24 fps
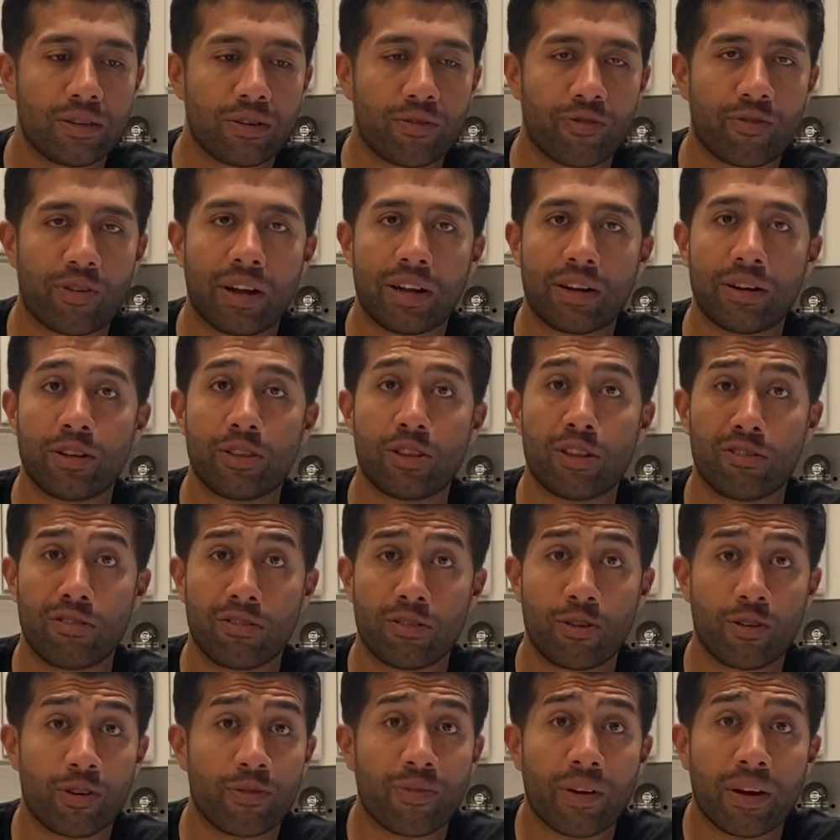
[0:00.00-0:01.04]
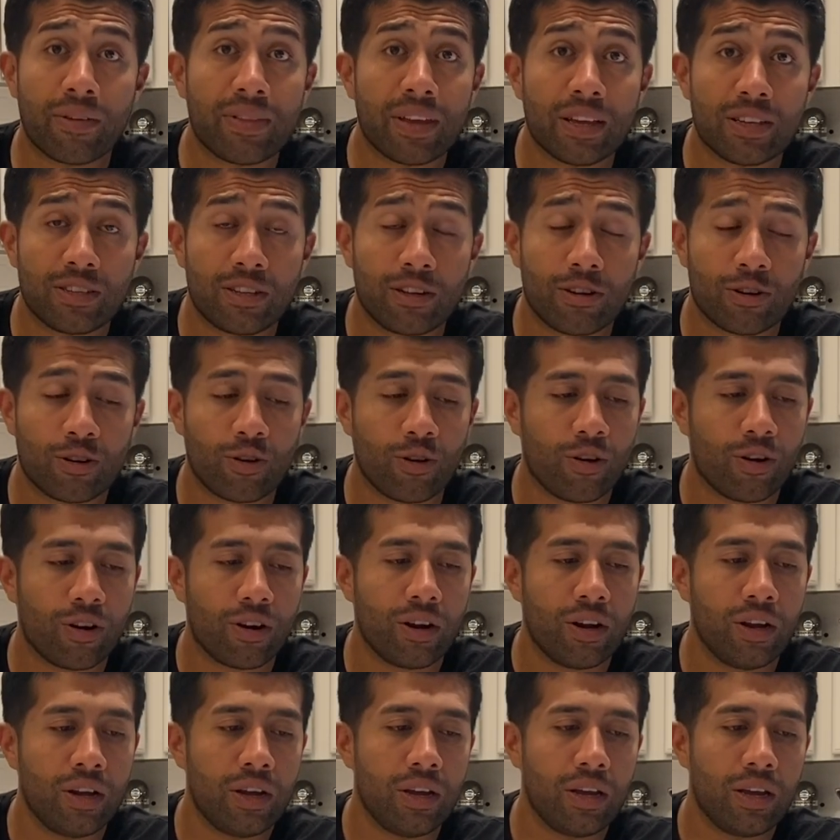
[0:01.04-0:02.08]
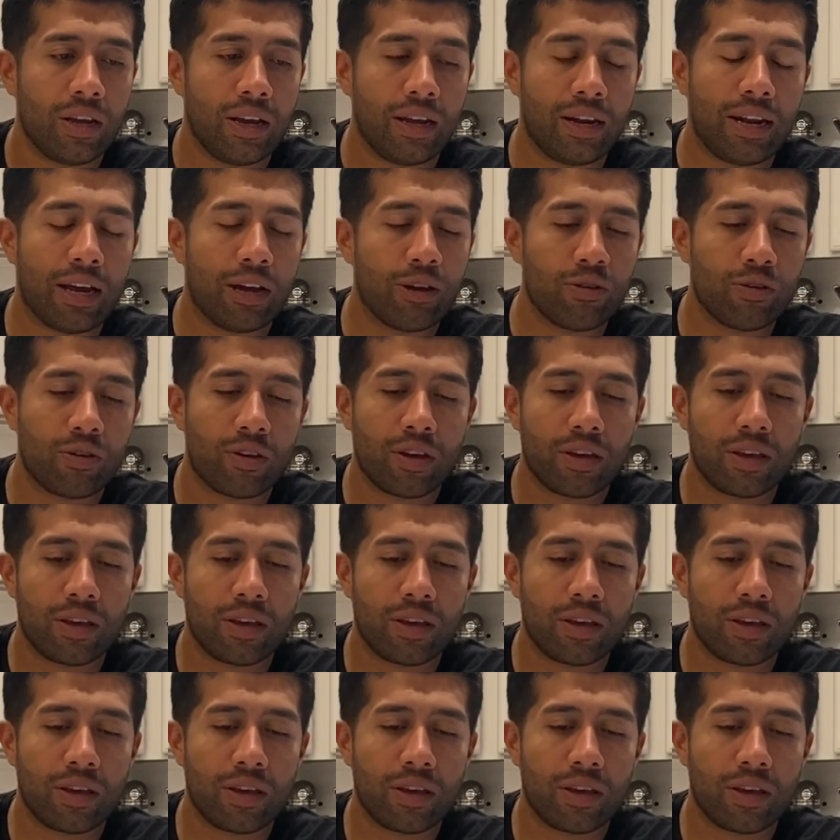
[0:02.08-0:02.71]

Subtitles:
around a $35,000 car, and now you can